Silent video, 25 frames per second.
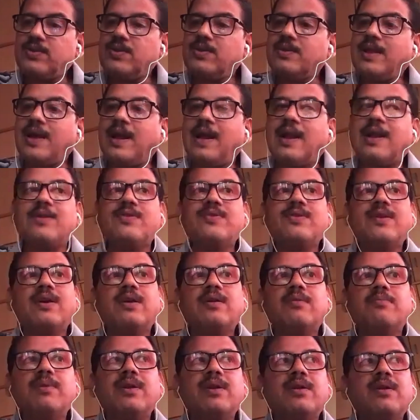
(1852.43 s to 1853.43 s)
That
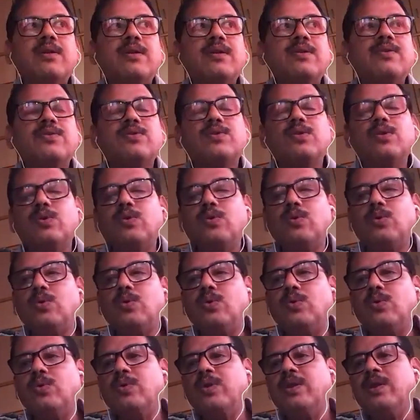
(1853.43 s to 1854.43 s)
segment is
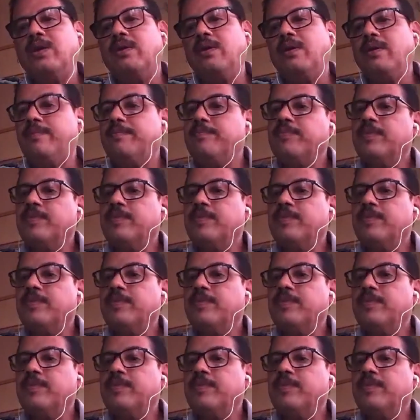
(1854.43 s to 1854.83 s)
slowly